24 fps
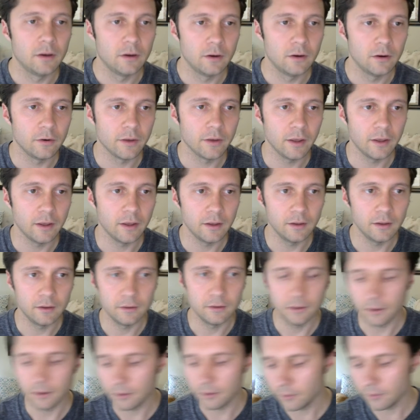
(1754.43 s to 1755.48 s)
Okay,
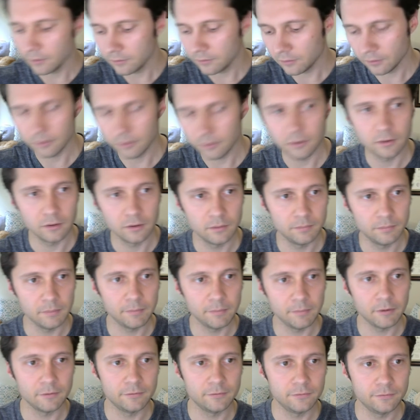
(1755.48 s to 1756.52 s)
now is there maybe
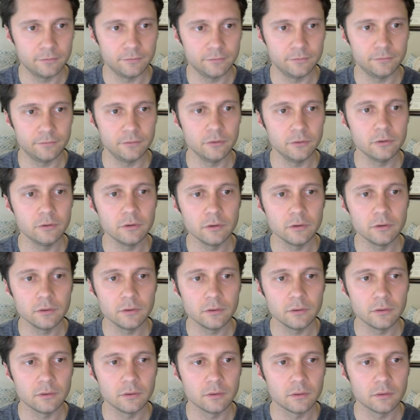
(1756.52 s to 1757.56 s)
a
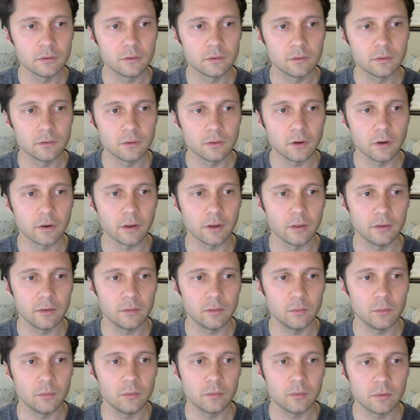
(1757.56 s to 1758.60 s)
footer? Okay,
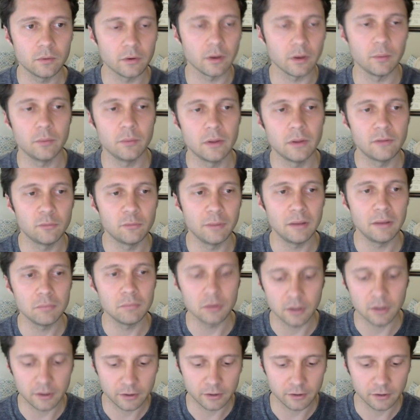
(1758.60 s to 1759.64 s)
we'll have a main
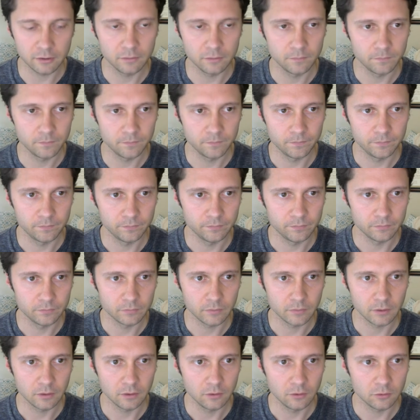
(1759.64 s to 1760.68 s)
block.
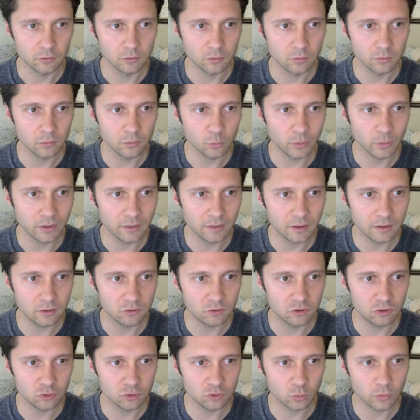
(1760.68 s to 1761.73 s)
So the way that
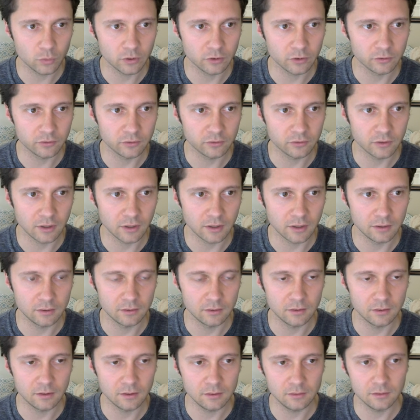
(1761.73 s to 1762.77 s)
Ginger works, and
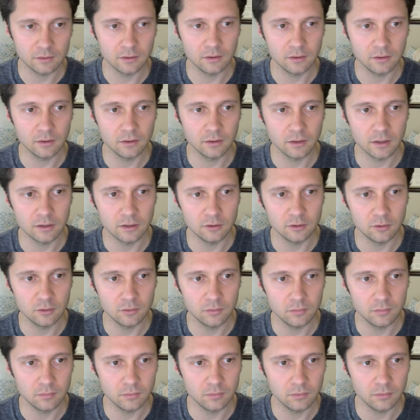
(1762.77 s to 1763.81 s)
again, you
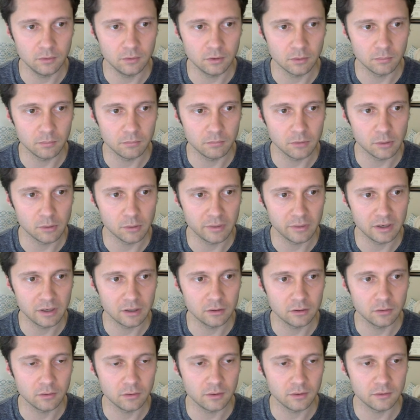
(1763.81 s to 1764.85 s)
may or may not
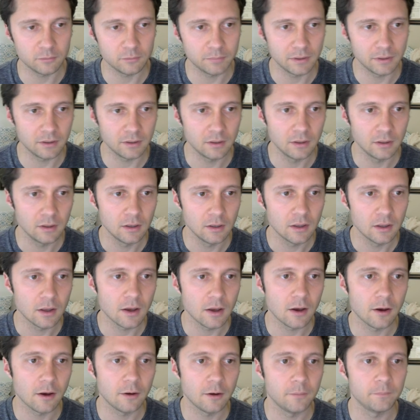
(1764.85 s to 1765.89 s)
know this, but
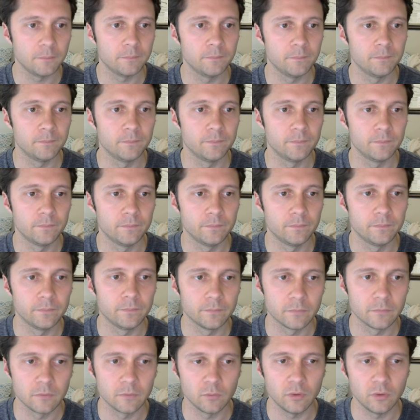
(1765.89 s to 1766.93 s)
I
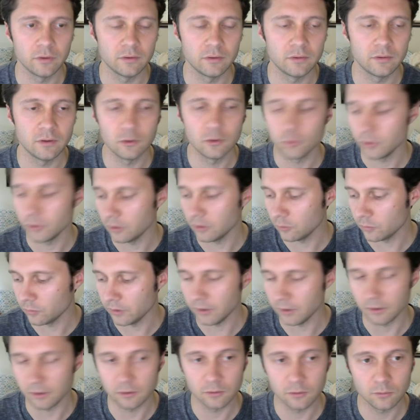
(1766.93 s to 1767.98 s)
was say
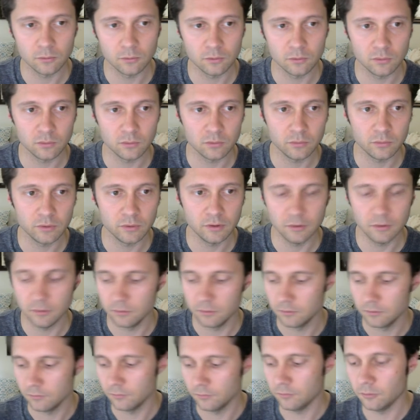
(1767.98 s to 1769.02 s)
2020,
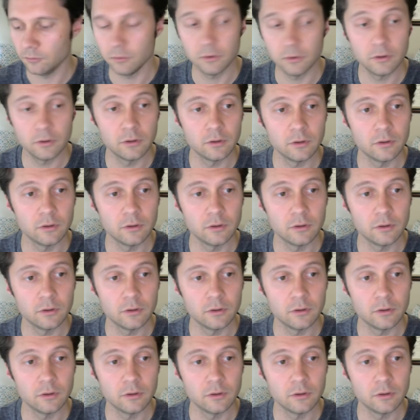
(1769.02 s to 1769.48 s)
24.